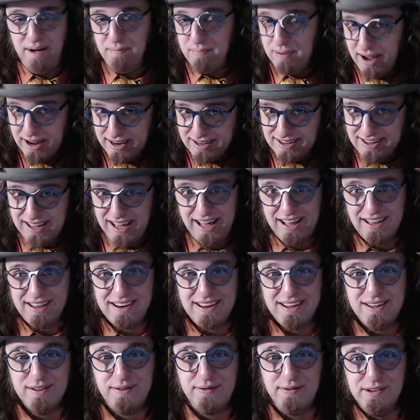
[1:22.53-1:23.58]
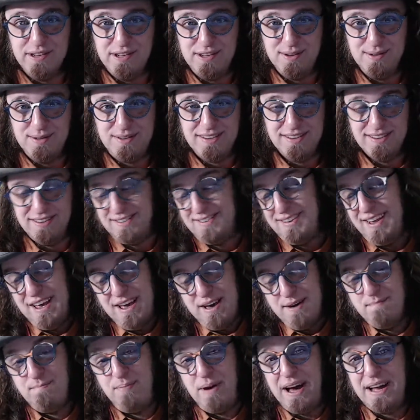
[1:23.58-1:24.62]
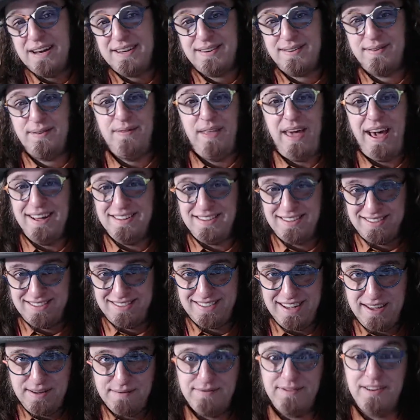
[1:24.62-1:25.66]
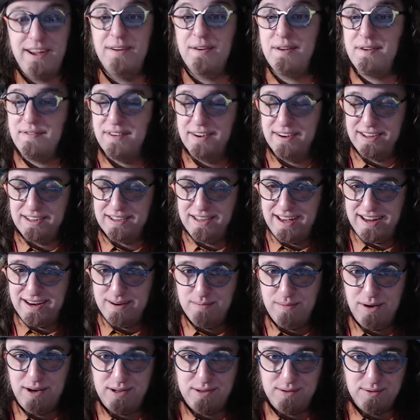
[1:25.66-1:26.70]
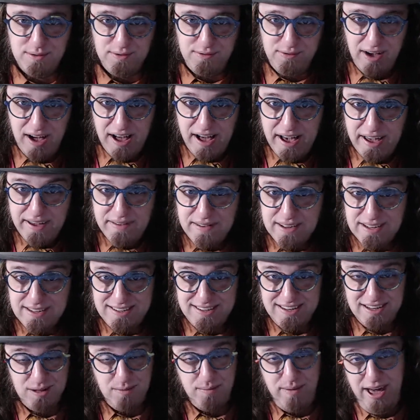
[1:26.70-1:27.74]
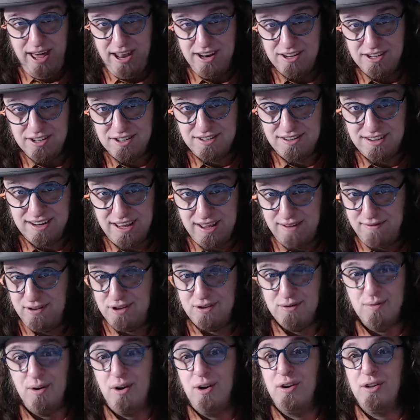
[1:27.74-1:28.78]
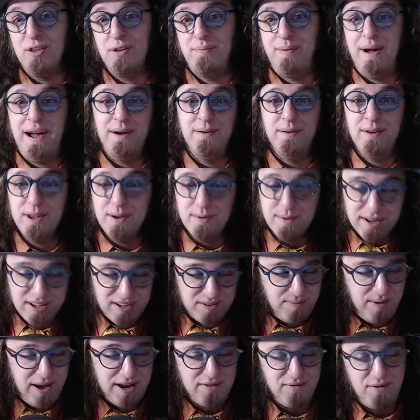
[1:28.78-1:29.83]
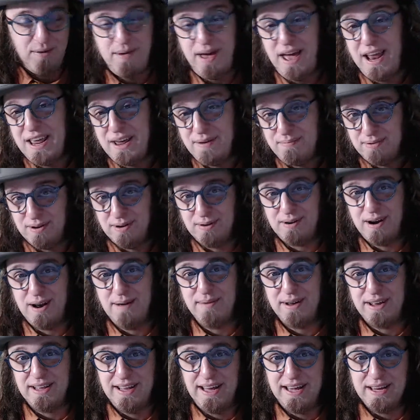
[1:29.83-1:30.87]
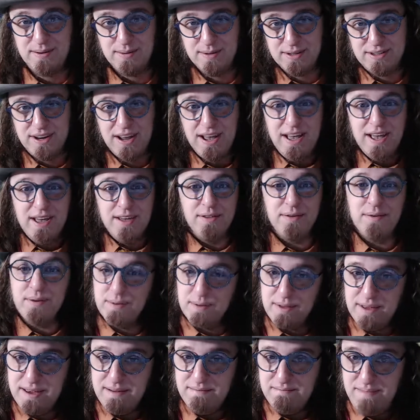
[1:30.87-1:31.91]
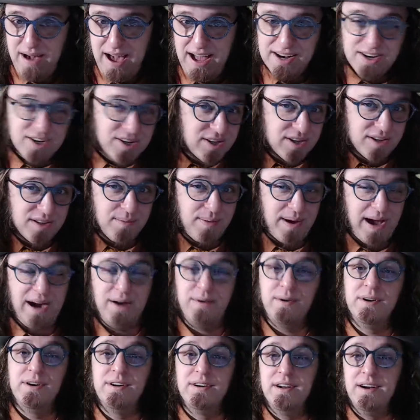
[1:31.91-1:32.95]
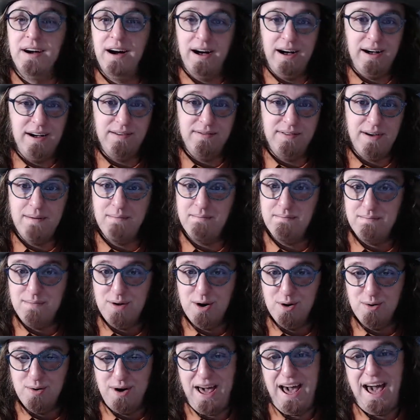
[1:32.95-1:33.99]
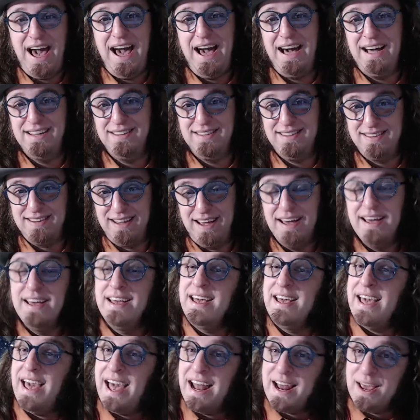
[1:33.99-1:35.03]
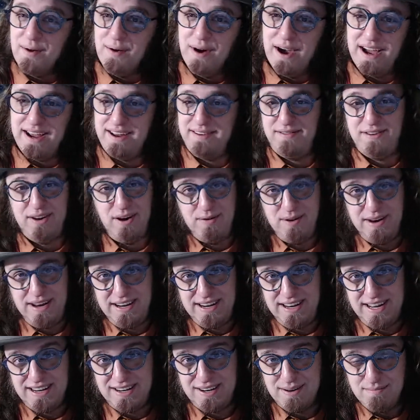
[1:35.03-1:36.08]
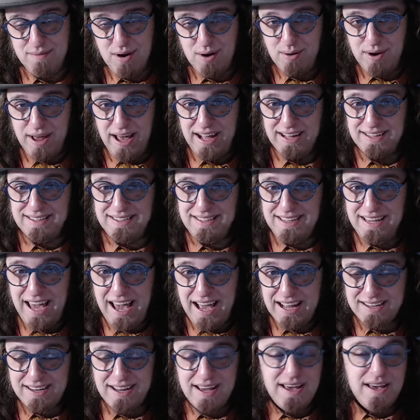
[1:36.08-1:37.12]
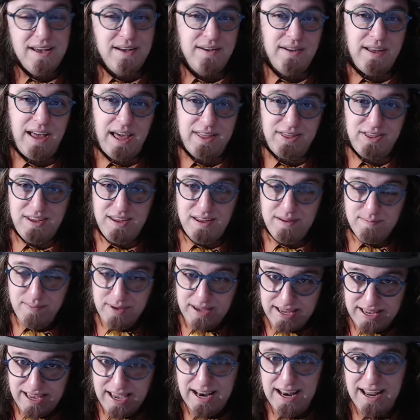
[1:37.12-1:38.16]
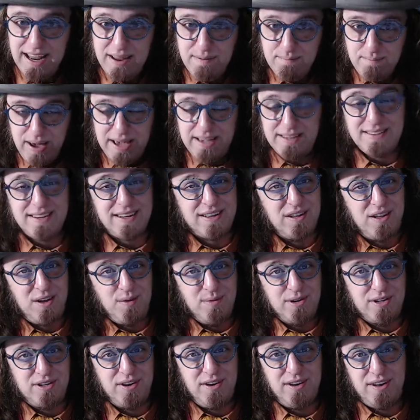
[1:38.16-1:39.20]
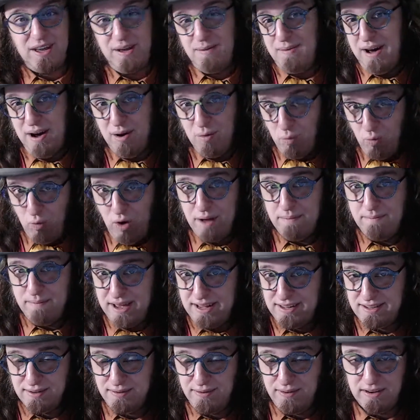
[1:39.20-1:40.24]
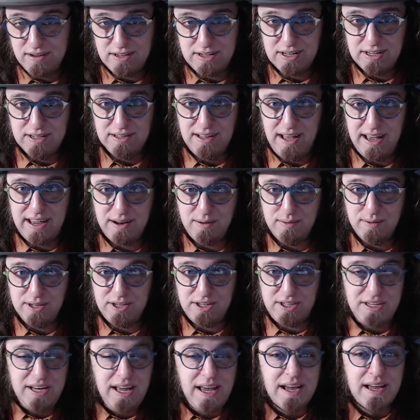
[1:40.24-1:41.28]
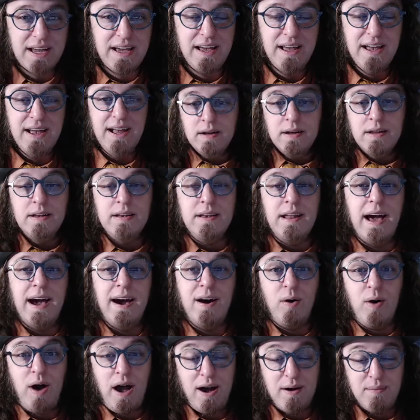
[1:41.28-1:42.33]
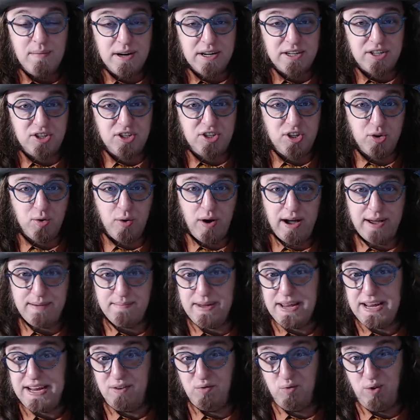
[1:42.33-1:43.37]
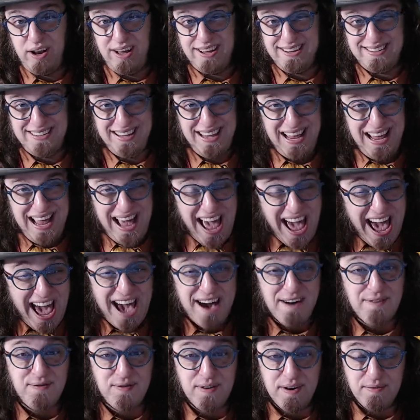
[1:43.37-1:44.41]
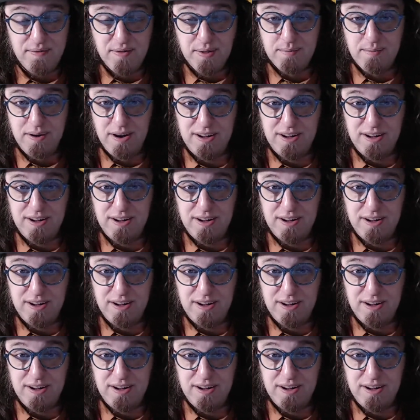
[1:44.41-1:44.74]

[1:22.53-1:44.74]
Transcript: practicality is for losers. But as you'll see very, very late in Module 5, it still manages to give you all the power you would expect from any programming language through the magical power of monads. Anyway, don't need to get to monads yet. At the beginning, basically, we're talking about what makes a functional language tick. Now, how much do I mean when I say half of the